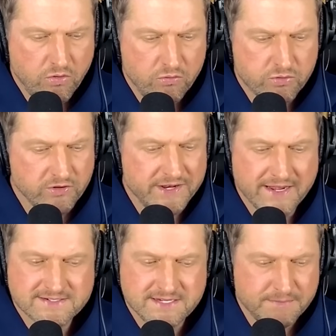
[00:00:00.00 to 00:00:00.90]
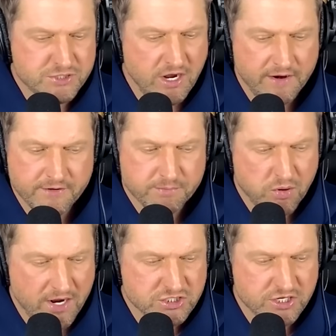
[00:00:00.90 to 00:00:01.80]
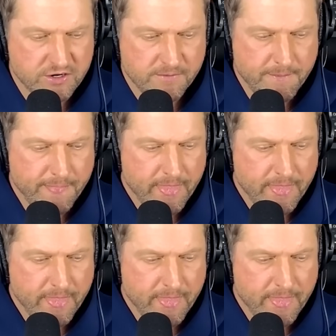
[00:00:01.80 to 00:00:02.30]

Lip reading: Really nice deep shot under pressure.